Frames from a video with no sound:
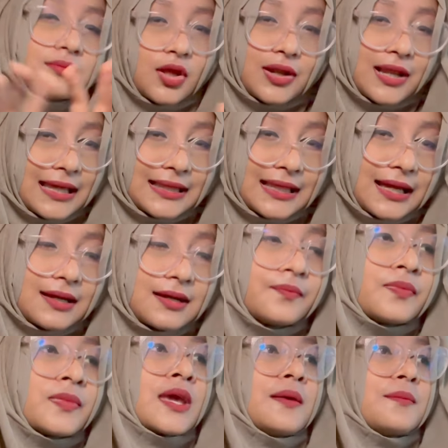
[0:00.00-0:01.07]
Not like that.
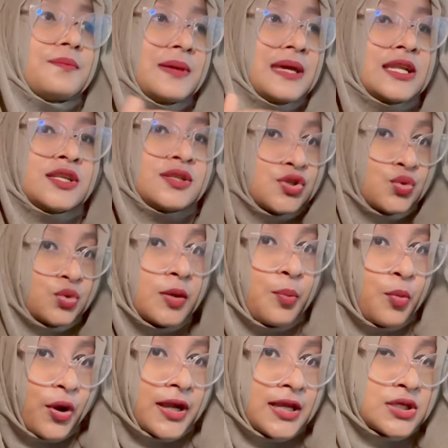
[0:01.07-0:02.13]
Be to the
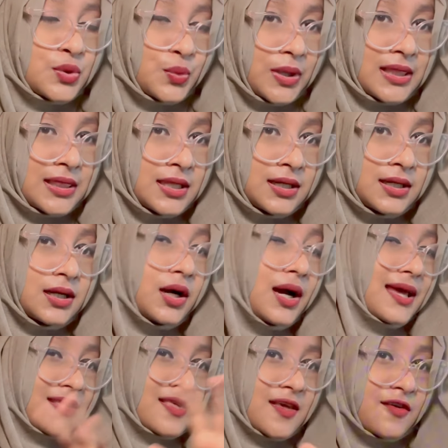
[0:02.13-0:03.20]
point with the
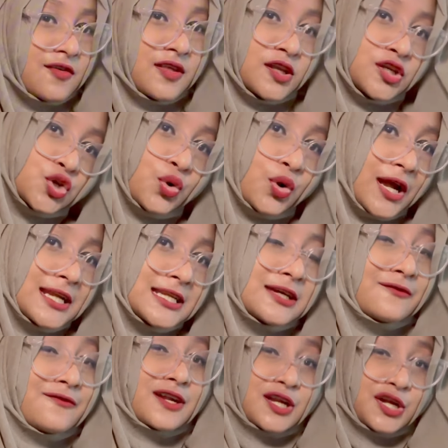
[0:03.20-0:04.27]
essays that you're
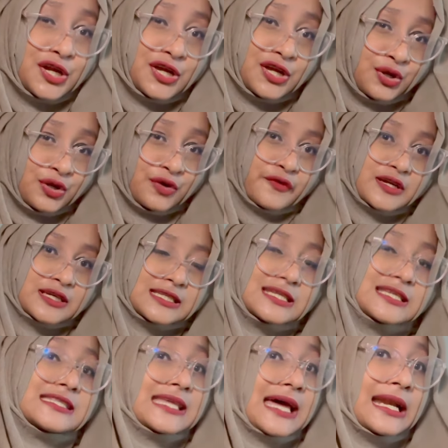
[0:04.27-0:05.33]
writing for Korean
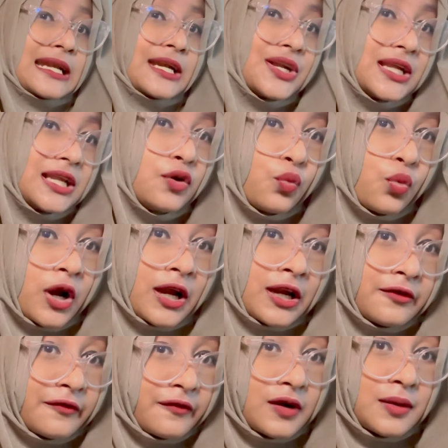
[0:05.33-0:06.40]
universities. That really
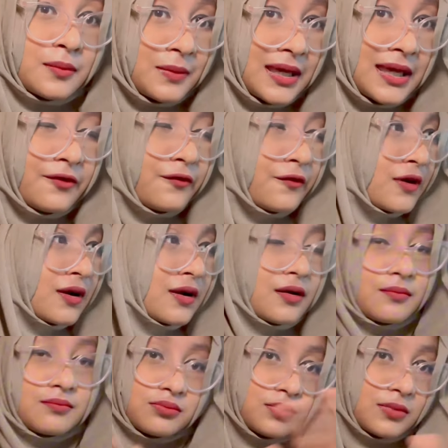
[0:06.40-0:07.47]
worked for me
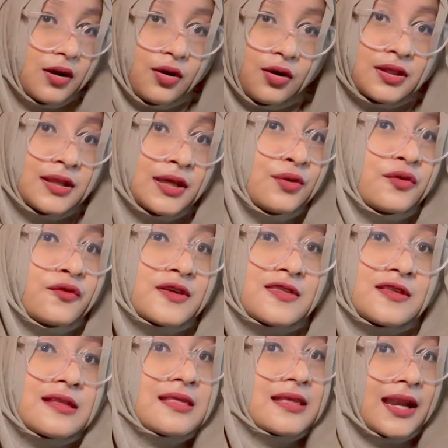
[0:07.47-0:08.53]
for all the
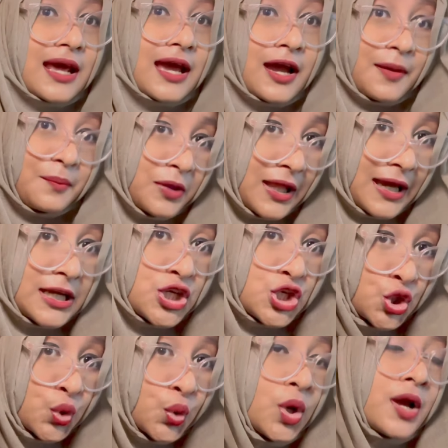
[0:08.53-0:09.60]
universities that I
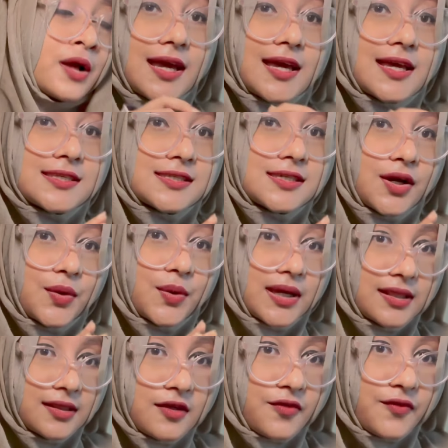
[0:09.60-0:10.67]
applied to. So
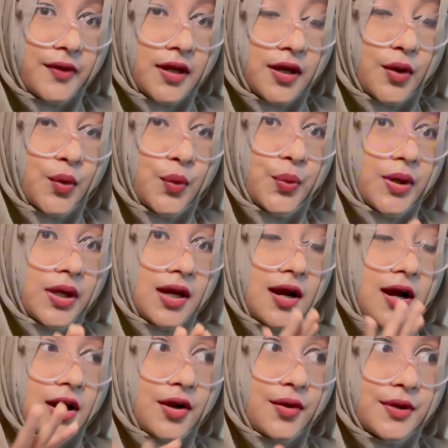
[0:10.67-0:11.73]
in this video, we
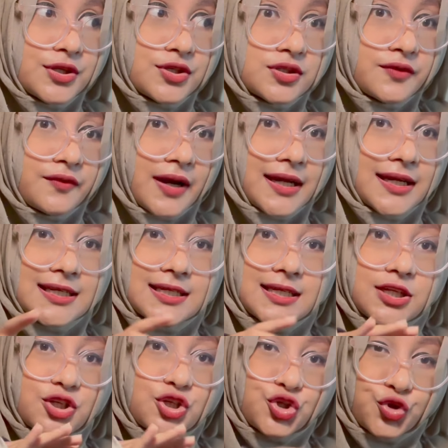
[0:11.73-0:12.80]
are going to divide it
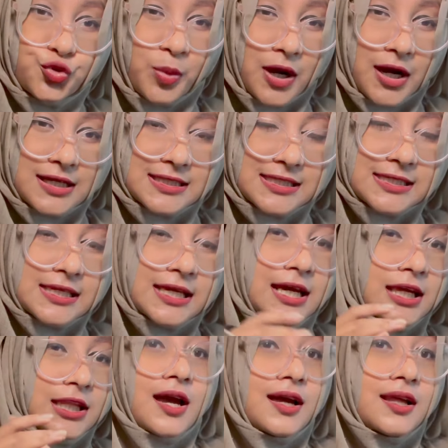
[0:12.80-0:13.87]
into two parts.
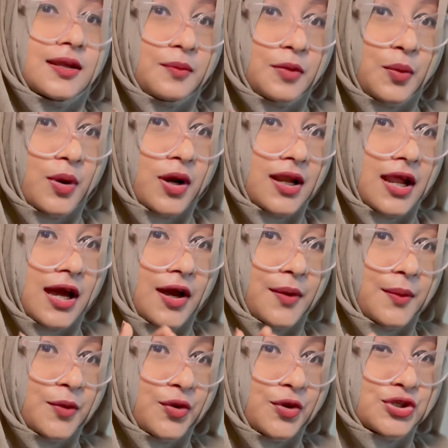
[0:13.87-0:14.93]
Number one,
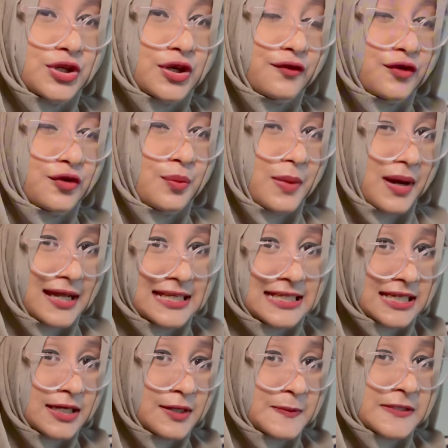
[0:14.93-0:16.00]
I'm going to give you my
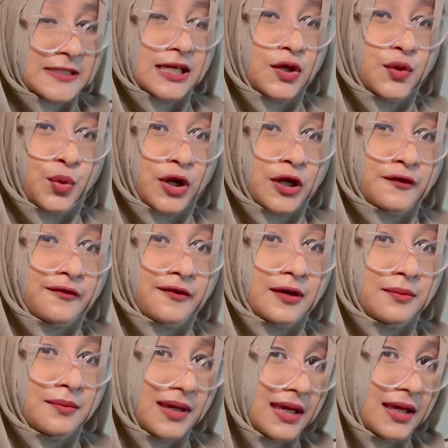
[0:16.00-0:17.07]
tips that worked
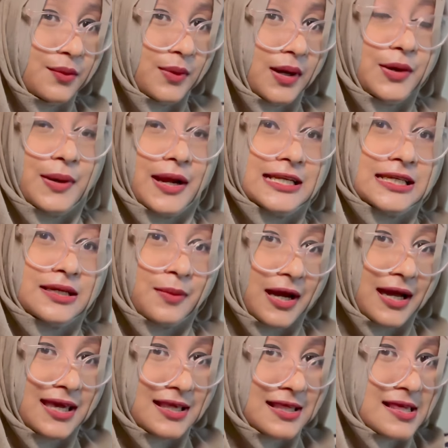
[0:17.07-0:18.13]
for me while writing
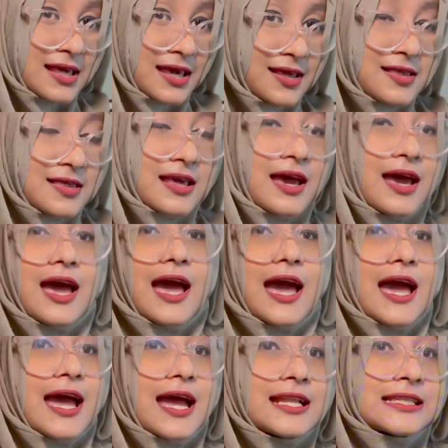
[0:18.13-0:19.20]
my essays.
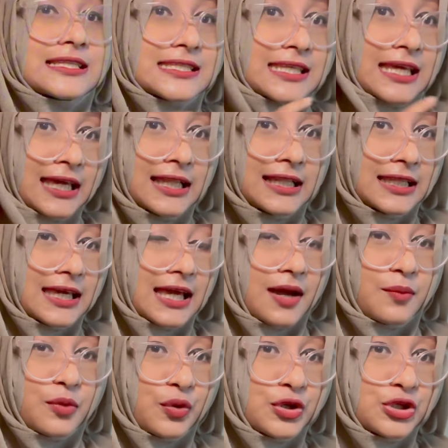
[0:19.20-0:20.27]
And secondly,
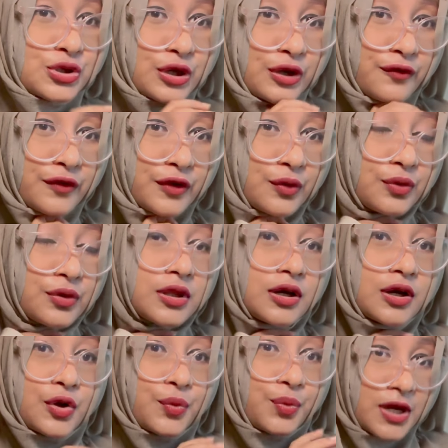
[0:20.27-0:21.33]
I'm going to give you
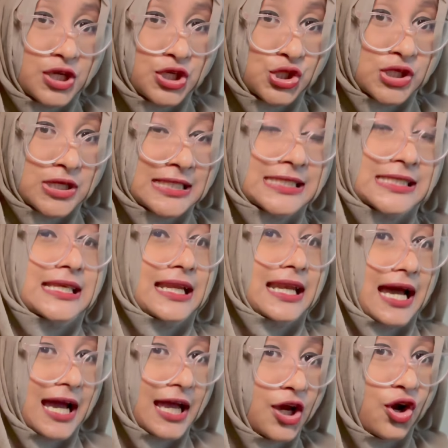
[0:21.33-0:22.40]
the questions
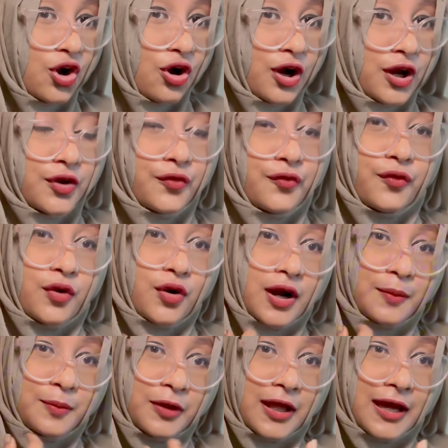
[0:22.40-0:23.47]
that I got for
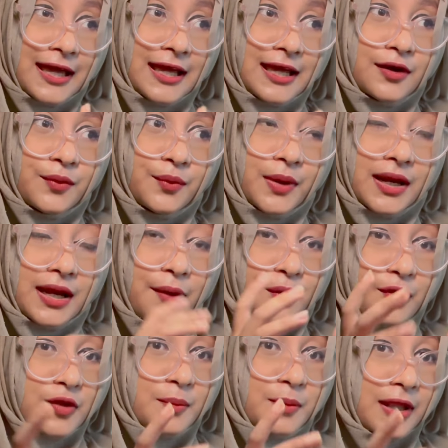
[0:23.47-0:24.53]
applying when I
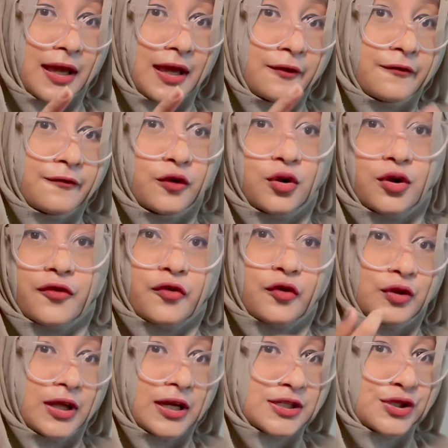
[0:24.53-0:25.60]
was applying for
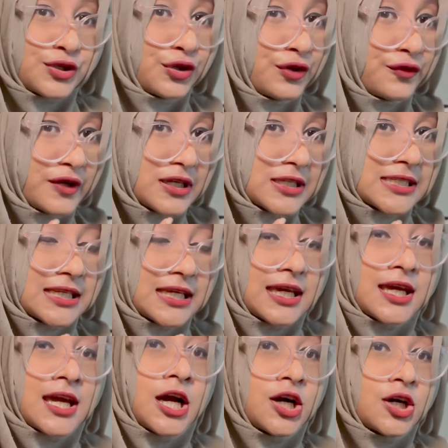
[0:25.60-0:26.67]
Seoul National
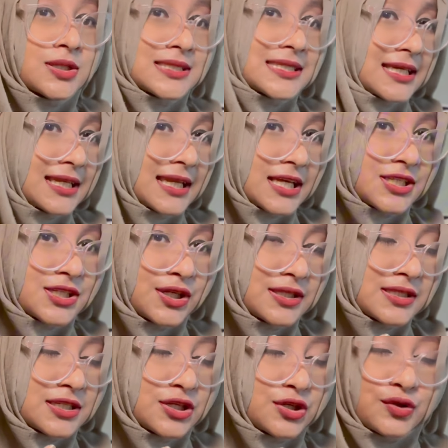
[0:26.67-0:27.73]
University, Ulsan National
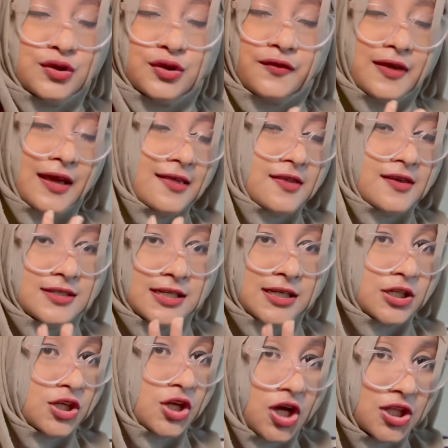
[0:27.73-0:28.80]
Institute of Science and
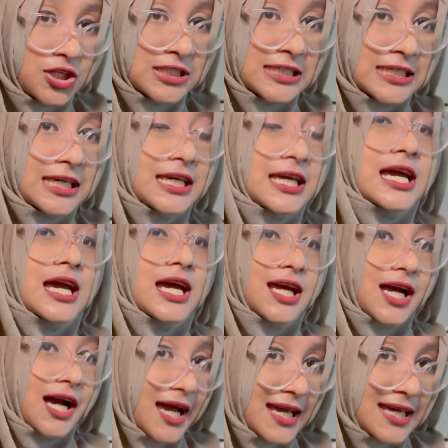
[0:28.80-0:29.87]
Technology,
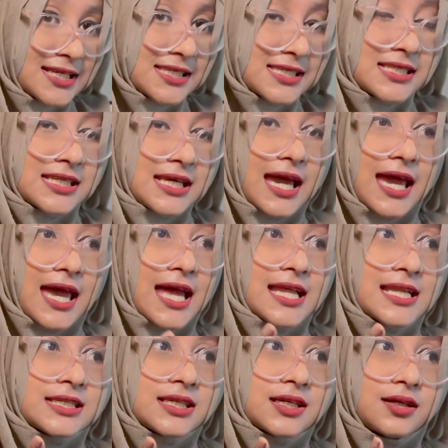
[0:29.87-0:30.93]
KAIST,
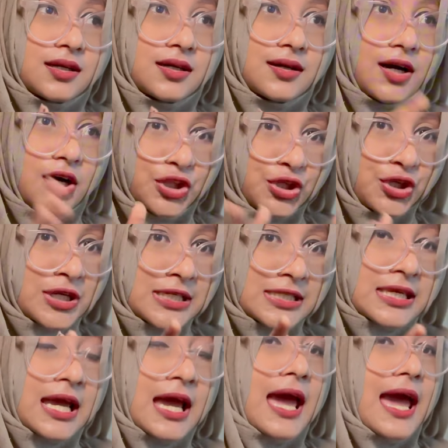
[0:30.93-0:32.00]
and
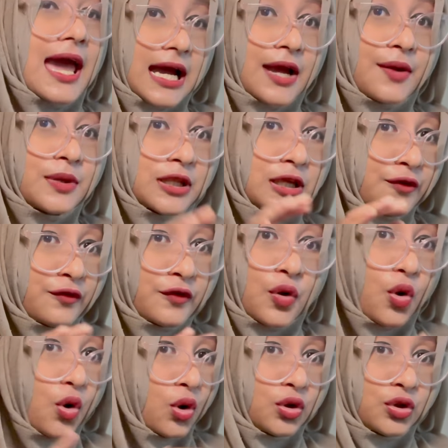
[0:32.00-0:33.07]
others. I will give you
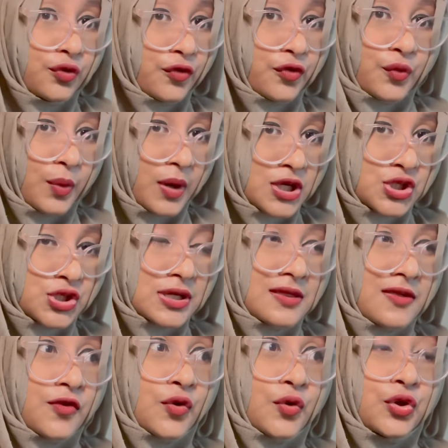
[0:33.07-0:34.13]
all those
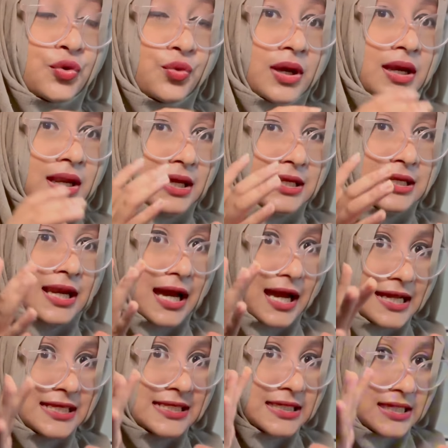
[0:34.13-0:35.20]
questions so you can get an
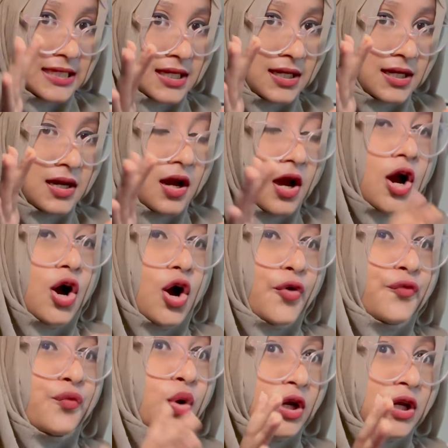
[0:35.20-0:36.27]
idea
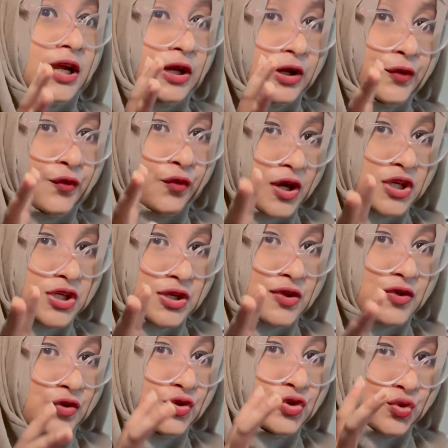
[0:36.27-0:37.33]
of what kind of
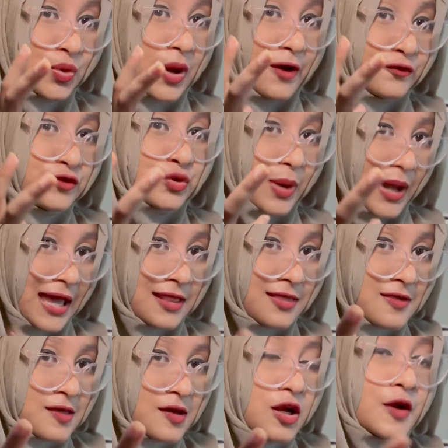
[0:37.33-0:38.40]
questions you do have to
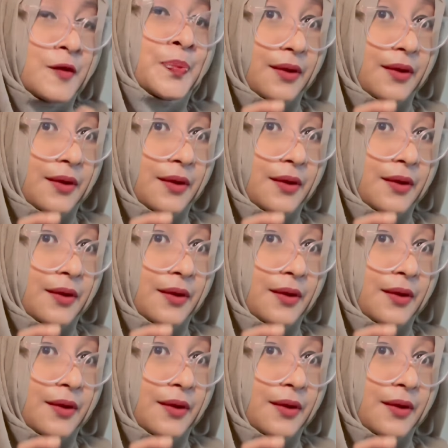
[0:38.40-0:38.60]
answer.